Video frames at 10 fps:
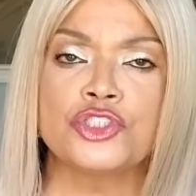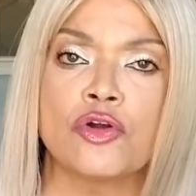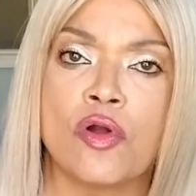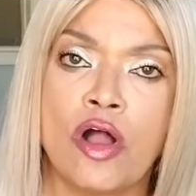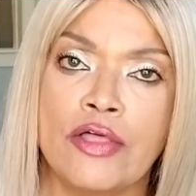
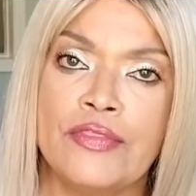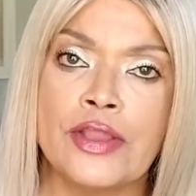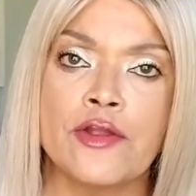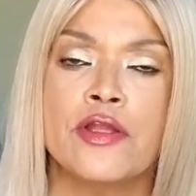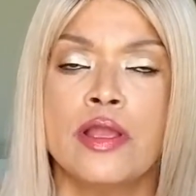are on
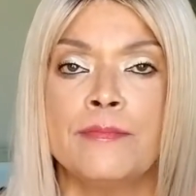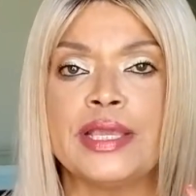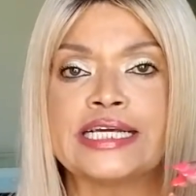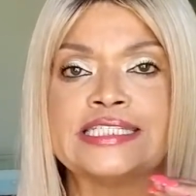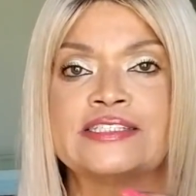there,
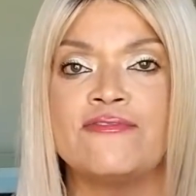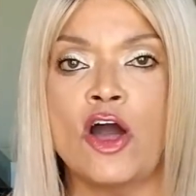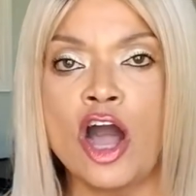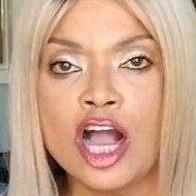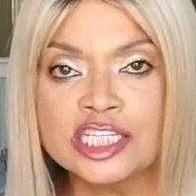because of
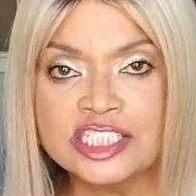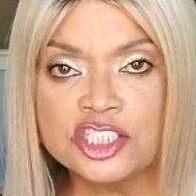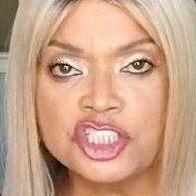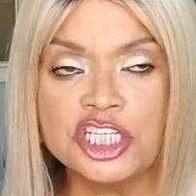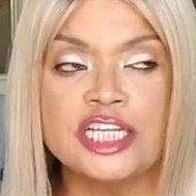
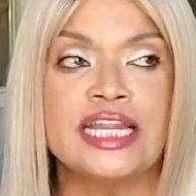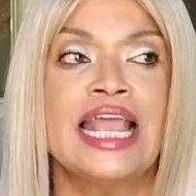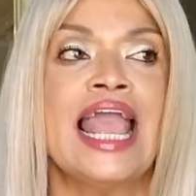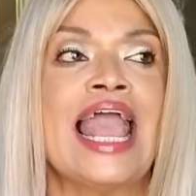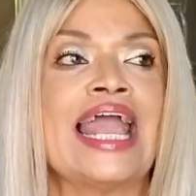oxygen,
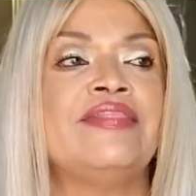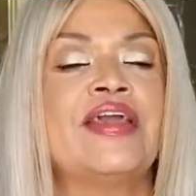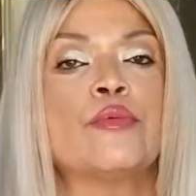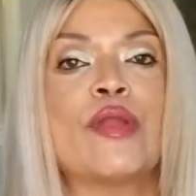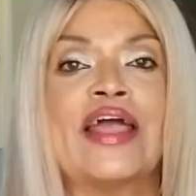and they
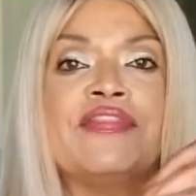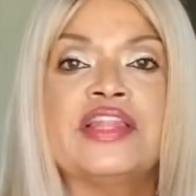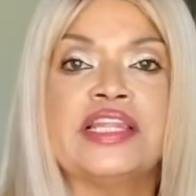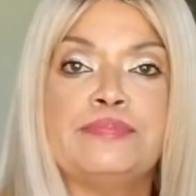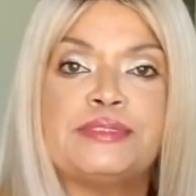ran the
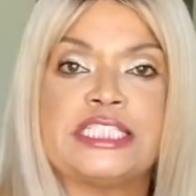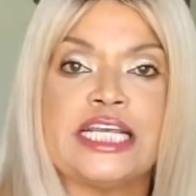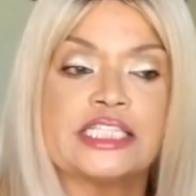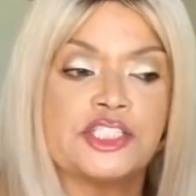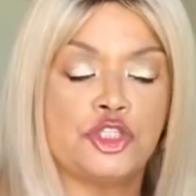
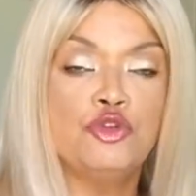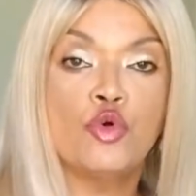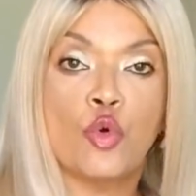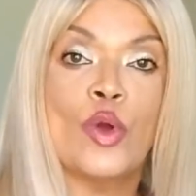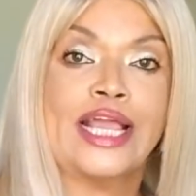lipsticks too
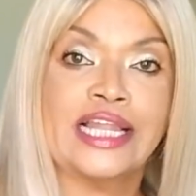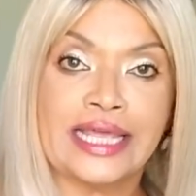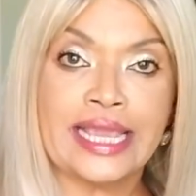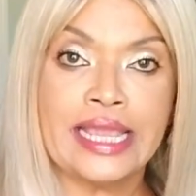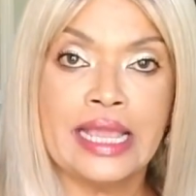
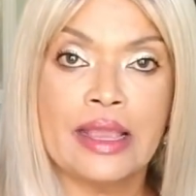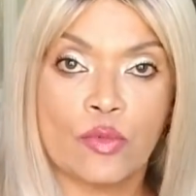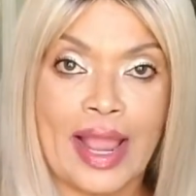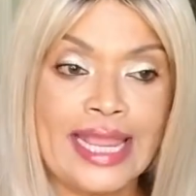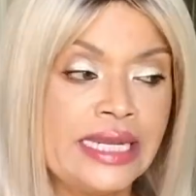quickly,
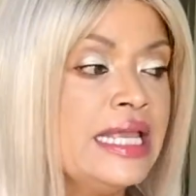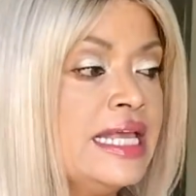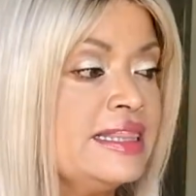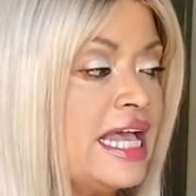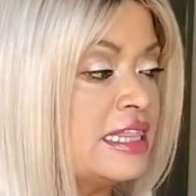right?
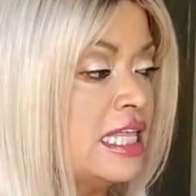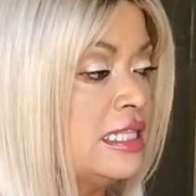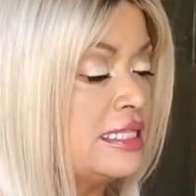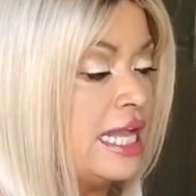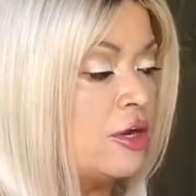That the
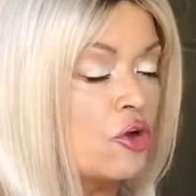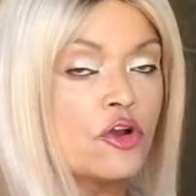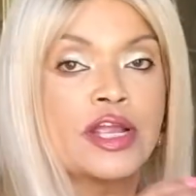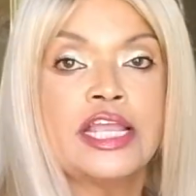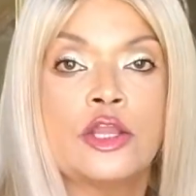that
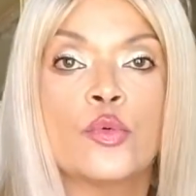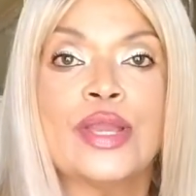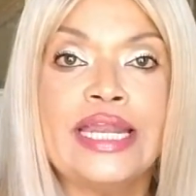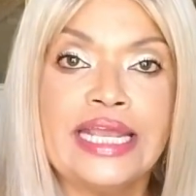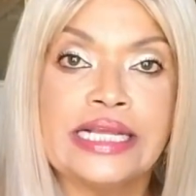her
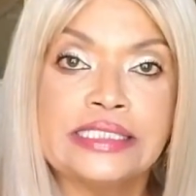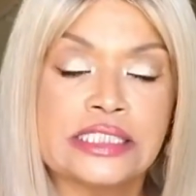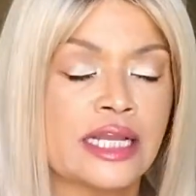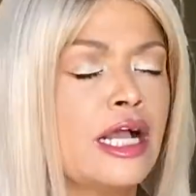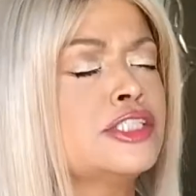ingredients,
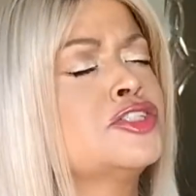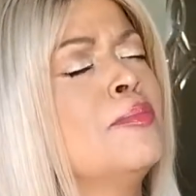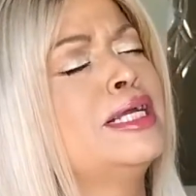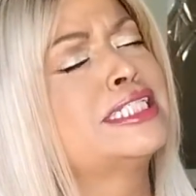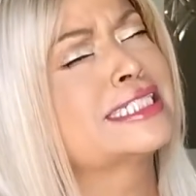I got so
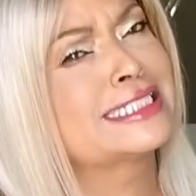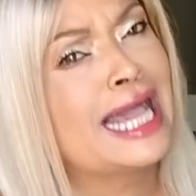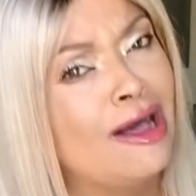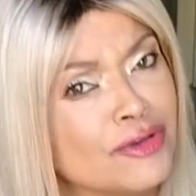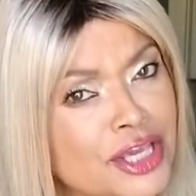much to
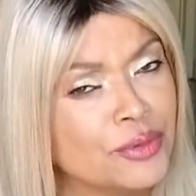tell